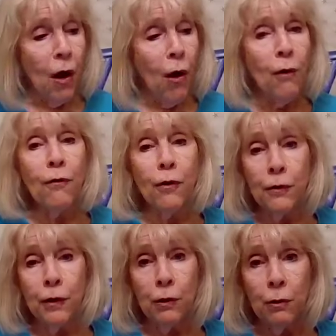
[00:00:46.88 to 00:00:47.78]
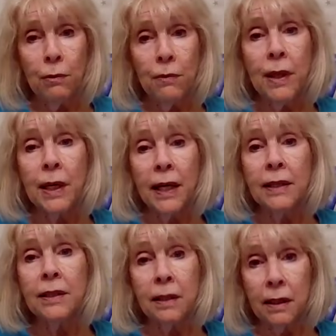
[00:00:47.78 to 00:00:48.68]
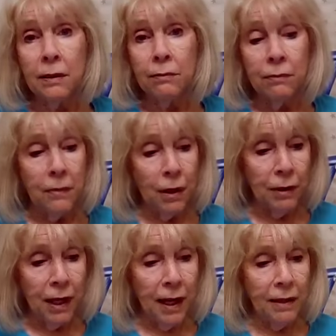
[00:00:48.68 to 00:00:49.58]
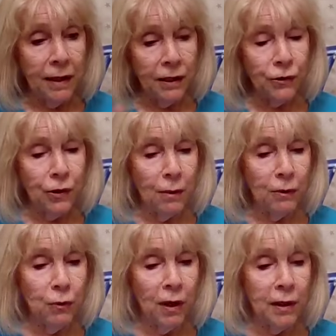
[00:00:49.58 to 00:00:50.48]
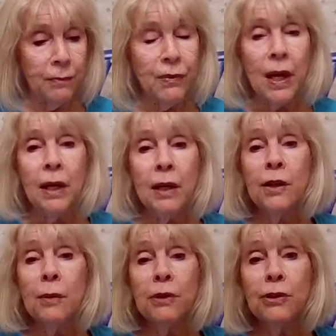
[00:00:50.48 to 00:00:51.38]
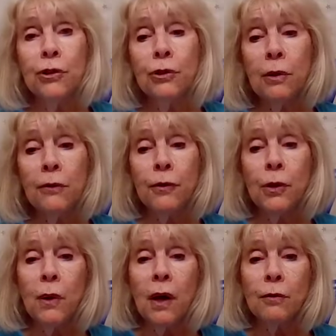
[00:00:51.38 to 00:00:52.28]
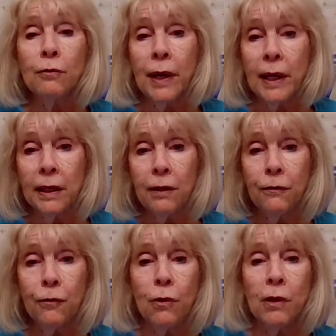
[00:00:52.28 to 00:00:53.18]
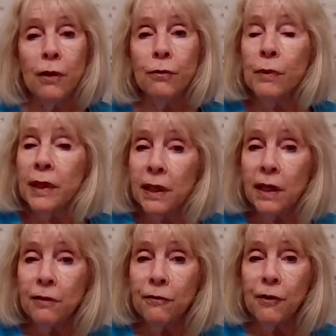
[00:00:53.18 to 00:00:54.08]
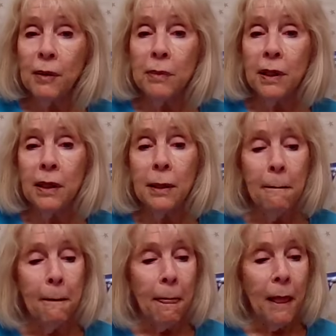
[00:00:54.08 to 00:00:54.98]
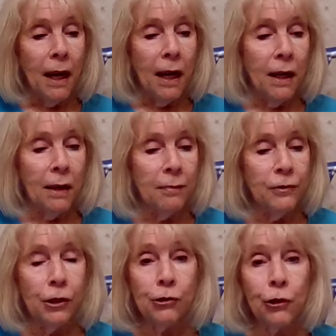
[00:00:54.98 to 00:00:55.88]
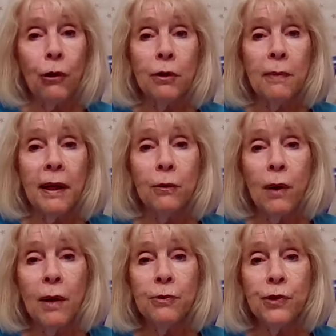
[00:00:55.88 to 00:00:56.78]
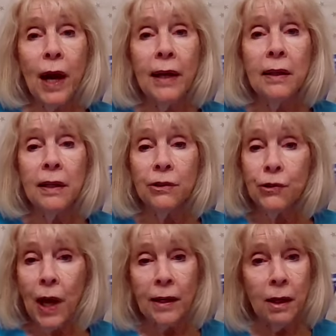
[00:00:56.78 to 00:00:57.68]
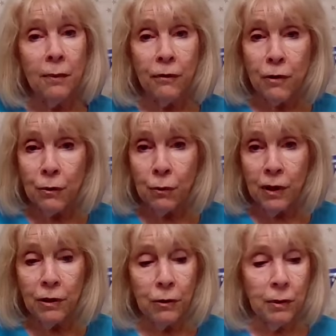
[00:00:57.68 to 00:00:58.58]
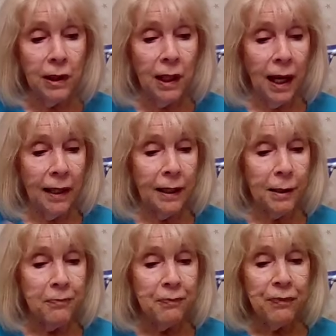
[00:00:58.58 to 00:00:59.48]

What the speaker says: overview that I did. Okay, that's number one. Number two, if you are ready for a reading from me, just go to my website and sign up for the one you would like.